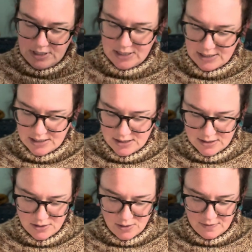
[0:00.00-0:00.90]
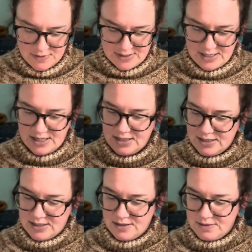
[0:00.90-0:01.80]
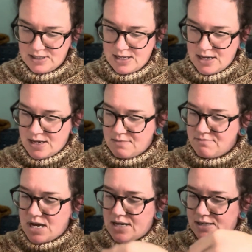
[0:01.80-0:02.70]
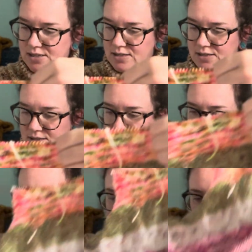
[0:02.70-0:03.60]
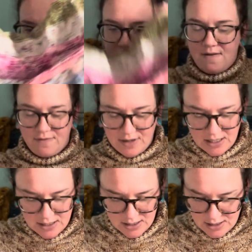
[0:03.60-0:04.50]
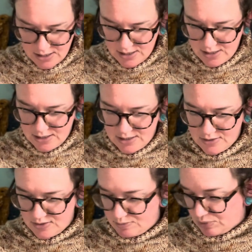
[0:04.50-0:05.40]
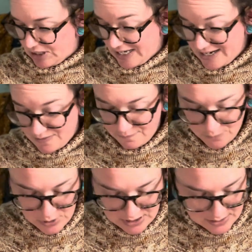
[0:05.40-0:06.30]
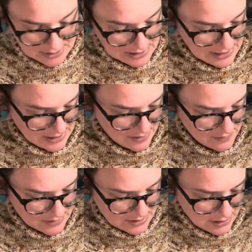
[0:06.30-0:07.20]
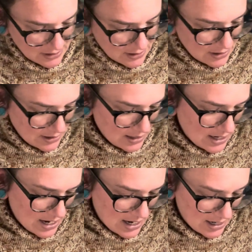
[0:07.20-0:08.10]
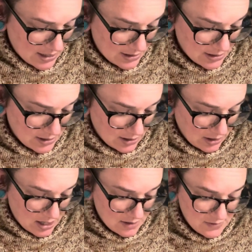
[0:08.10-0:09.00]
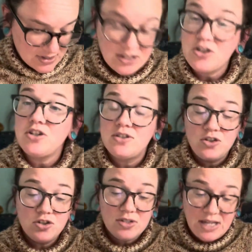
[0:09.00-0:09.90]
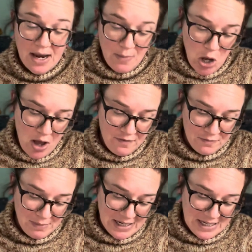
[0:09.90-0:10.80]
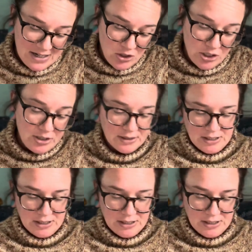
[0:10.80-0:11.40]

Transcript: This you have seen, but I have split for the sleeves and a lot of stitches just came off my needle.